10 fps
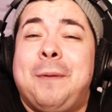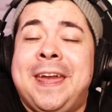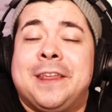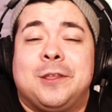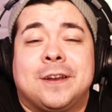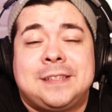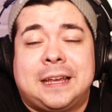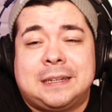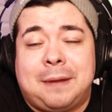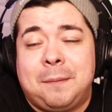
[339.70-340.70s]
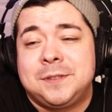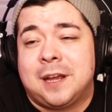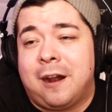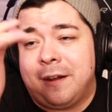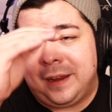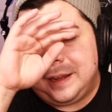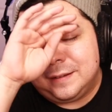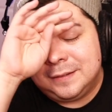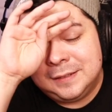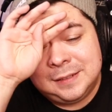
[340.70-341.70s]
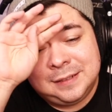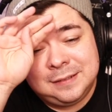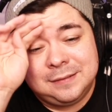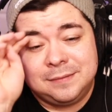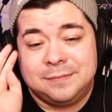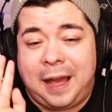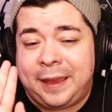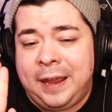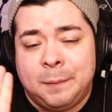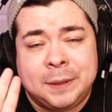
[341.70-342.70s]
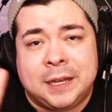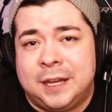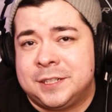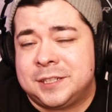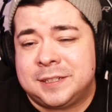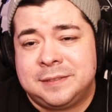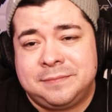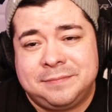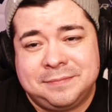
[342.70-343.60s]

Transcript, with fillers: the way he looks at him, I'm sorry. I can't help but gush.